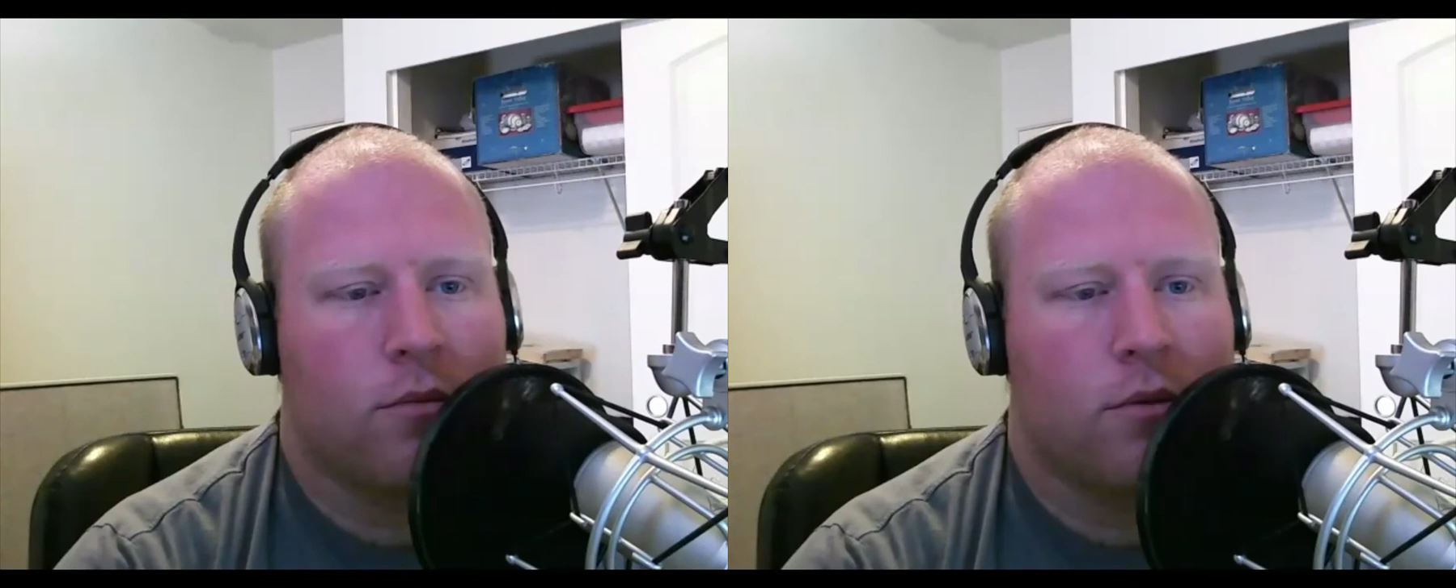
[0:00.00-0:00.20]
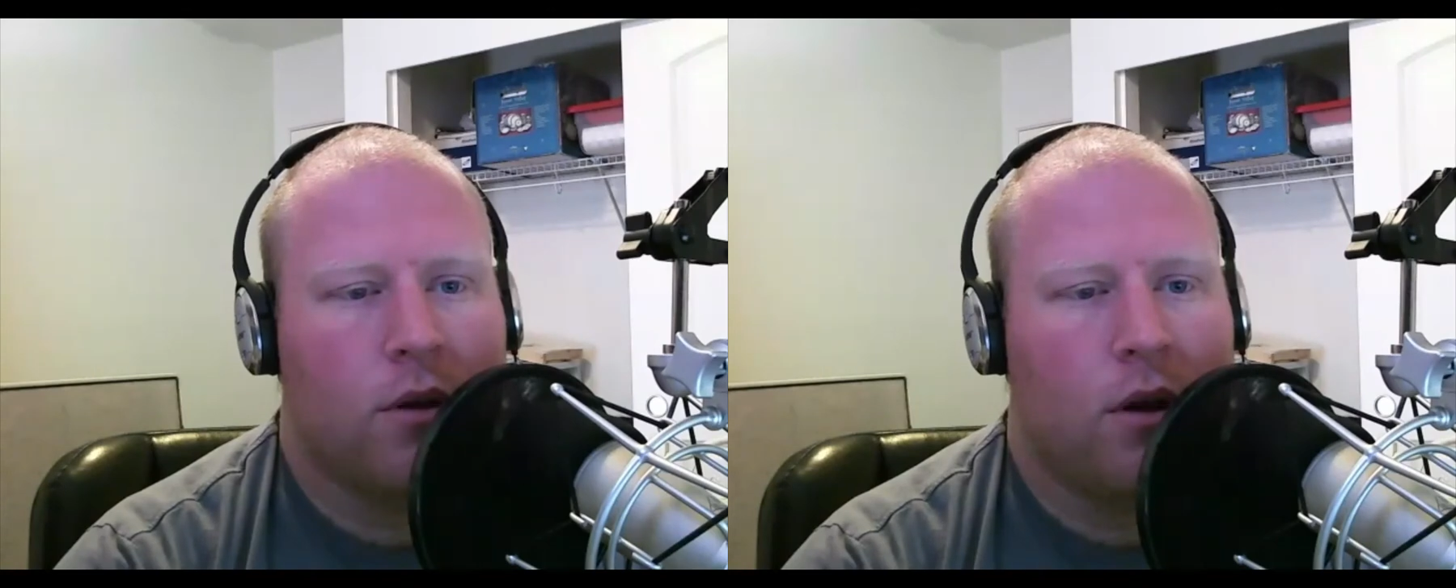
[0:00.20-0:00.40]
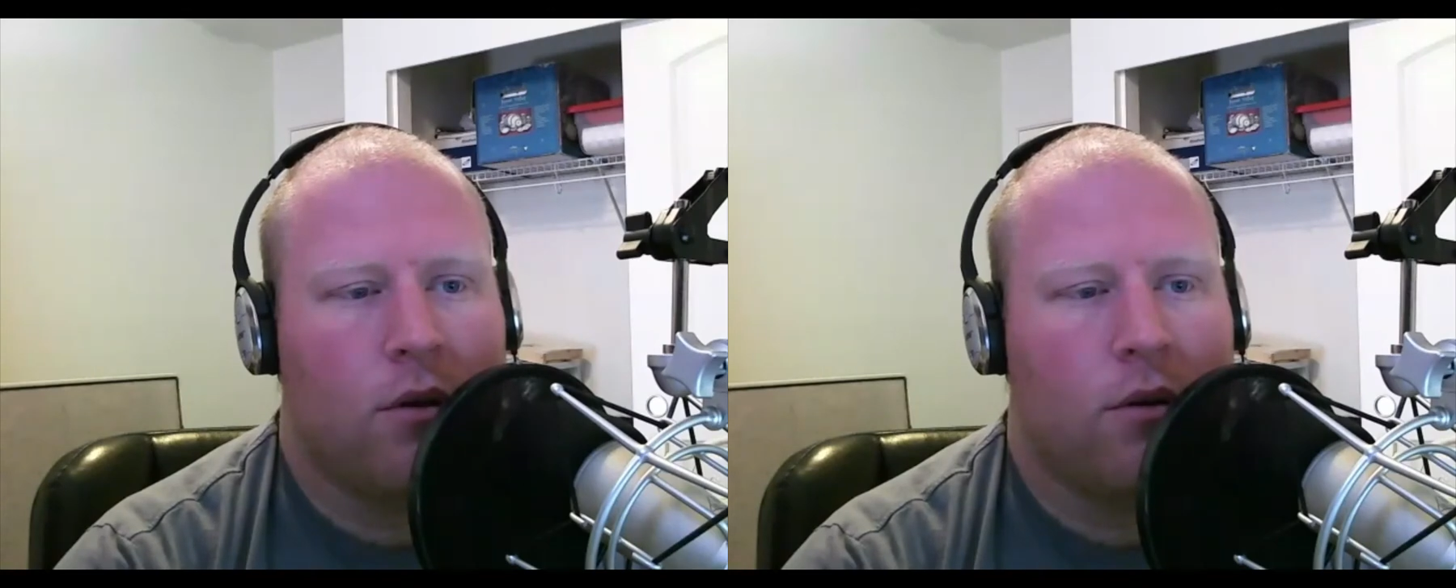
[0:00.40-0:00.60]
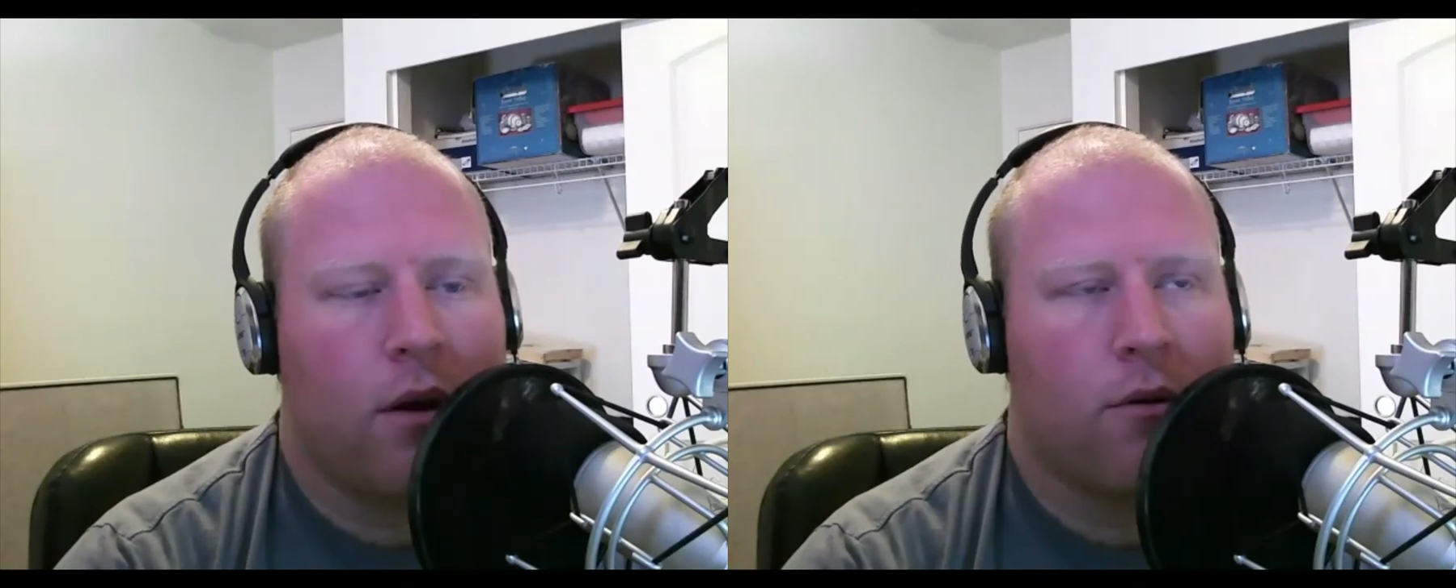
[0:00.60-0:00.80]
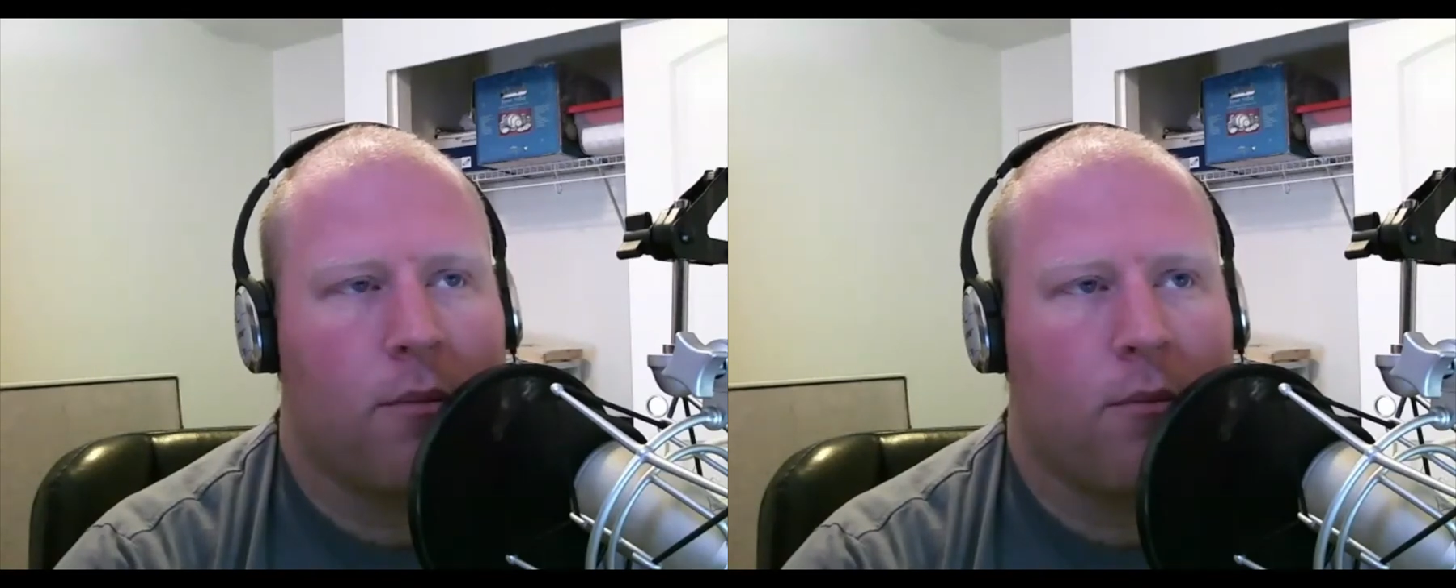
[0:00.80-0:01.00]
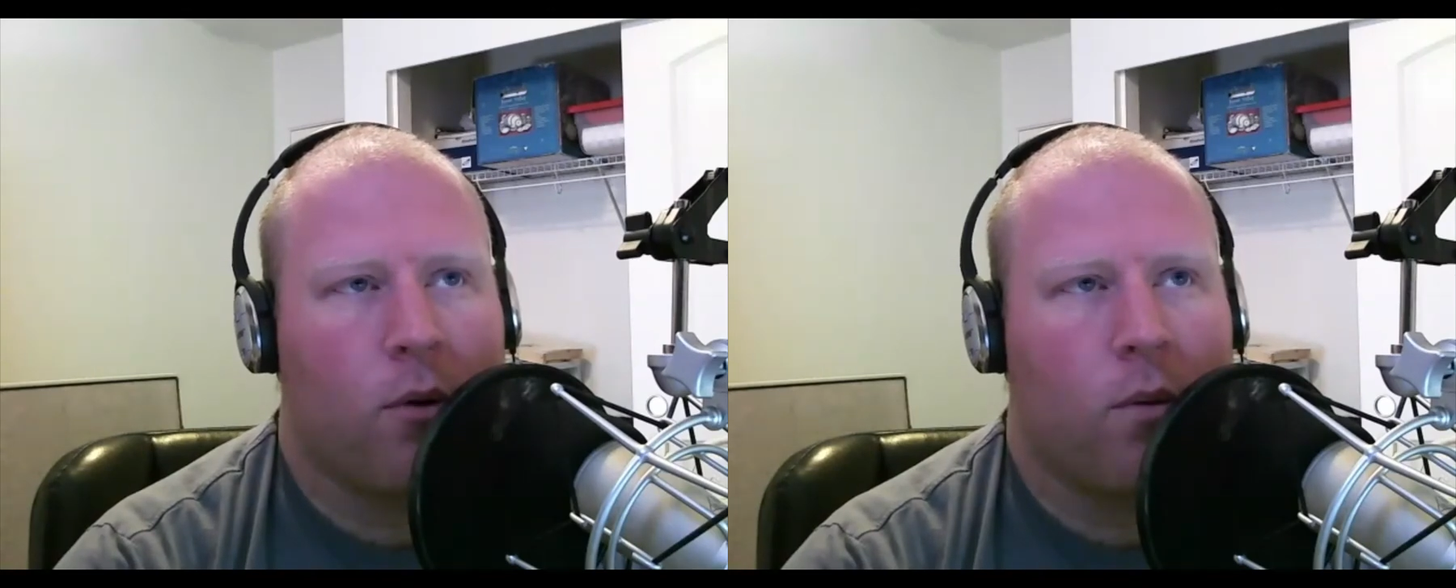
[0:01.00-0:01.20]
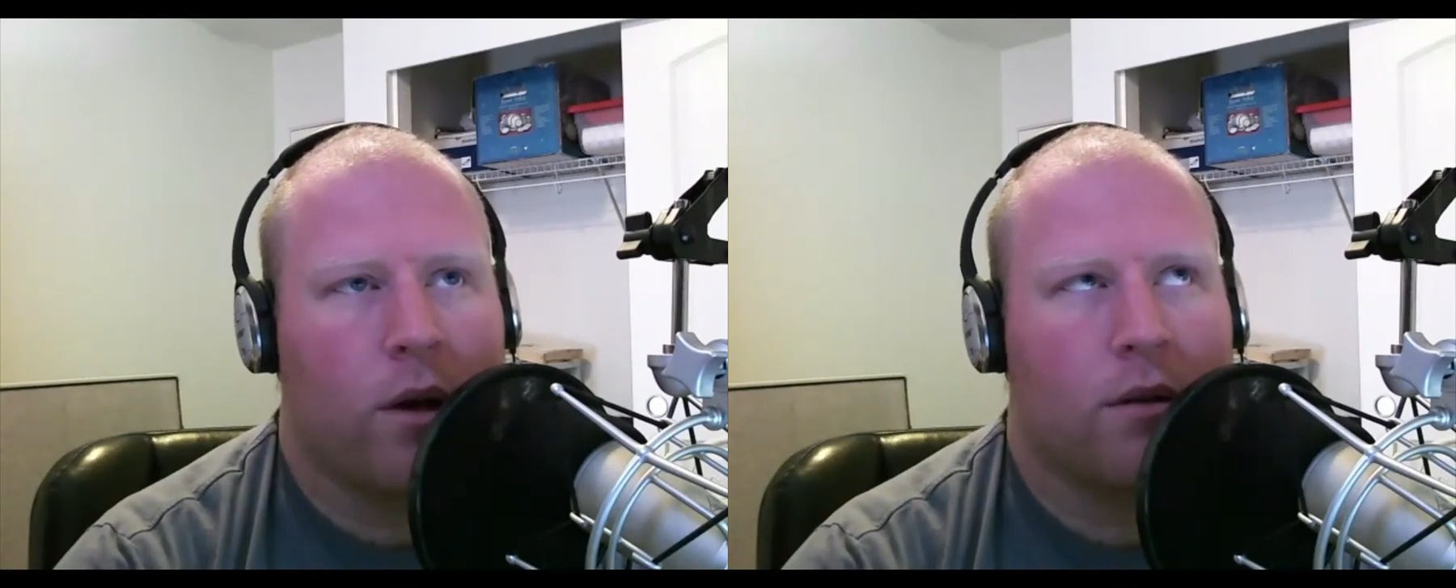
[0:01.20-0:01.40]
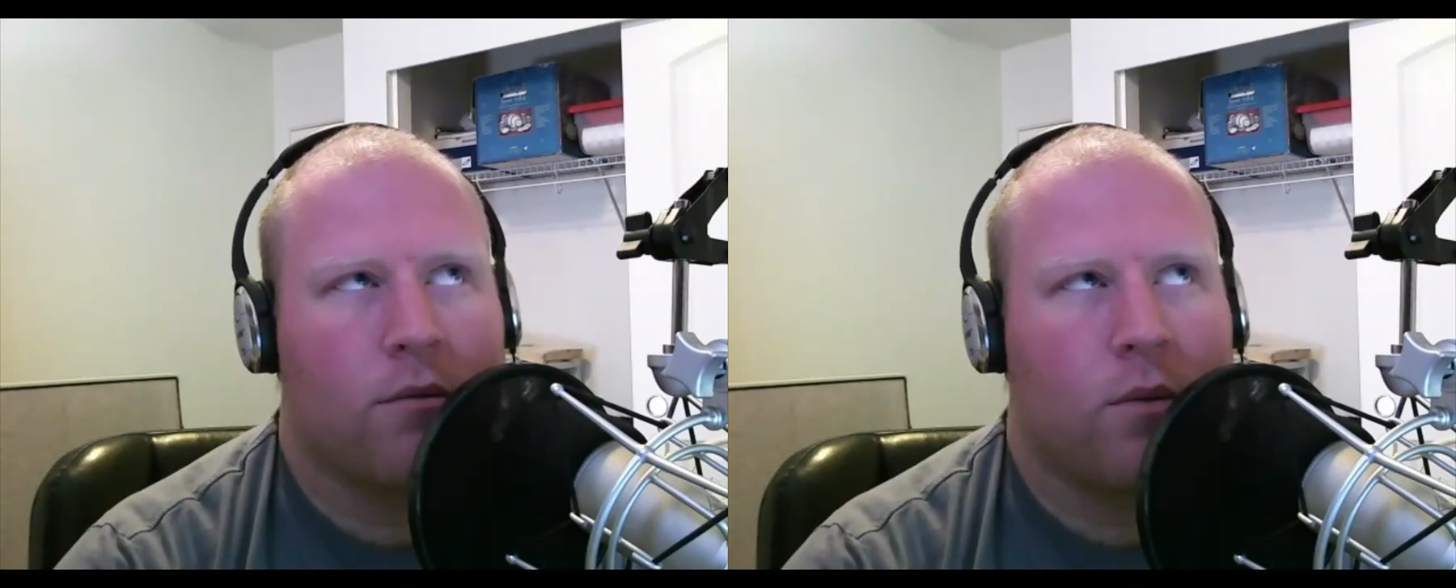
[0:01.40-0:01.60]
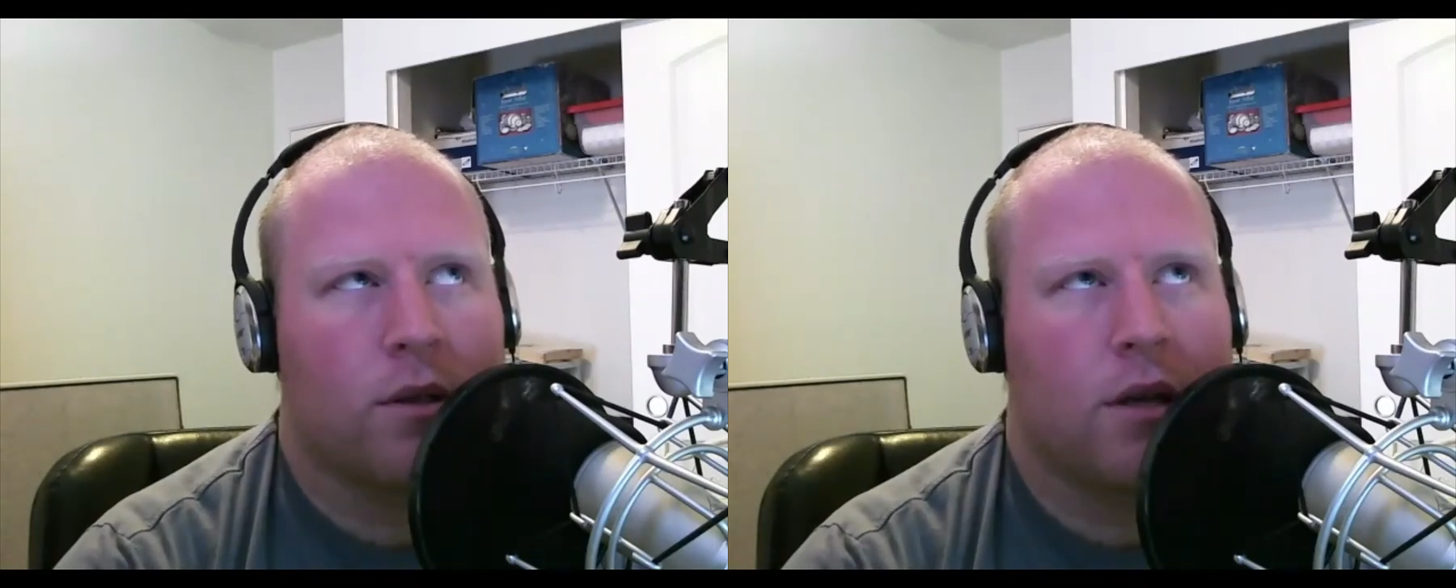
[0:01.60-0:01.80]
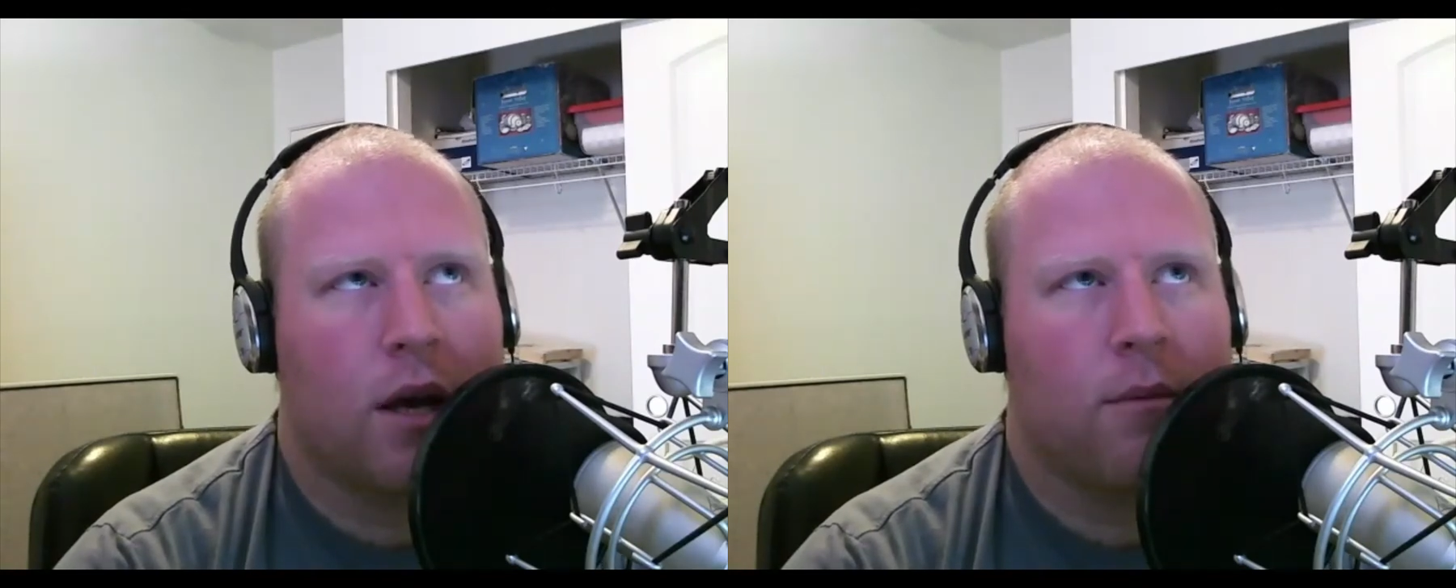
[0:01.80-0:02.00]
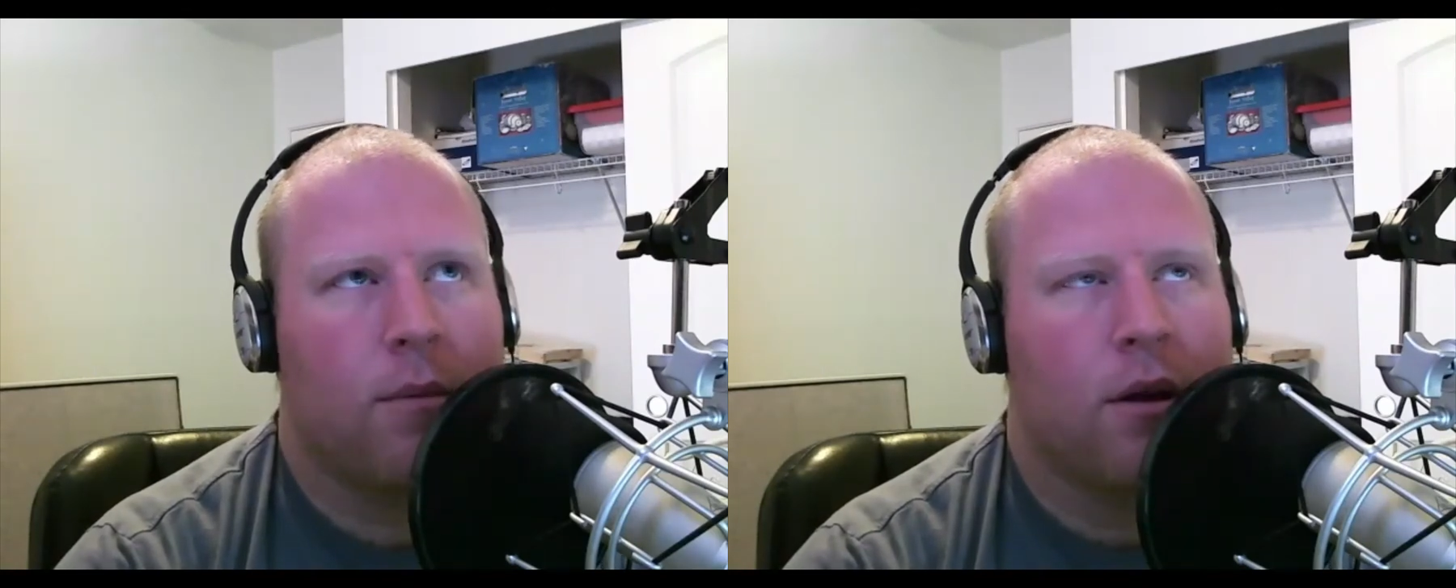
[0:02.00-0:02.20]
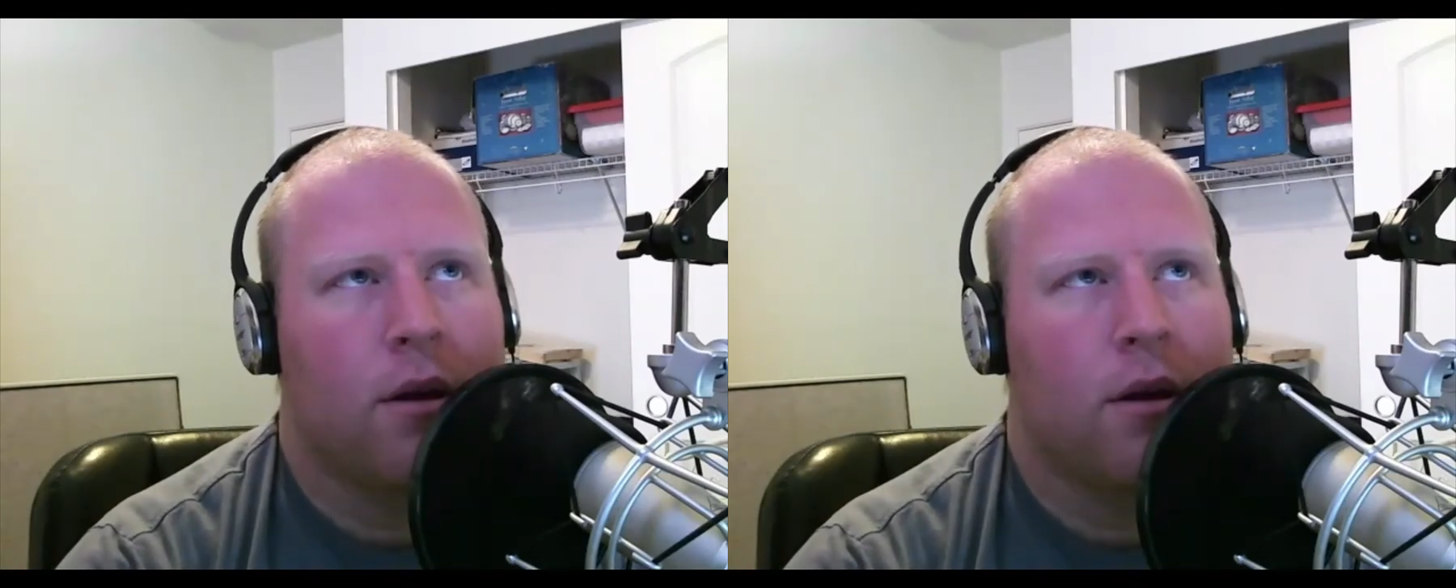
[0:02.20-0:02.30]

you know, I remember one one time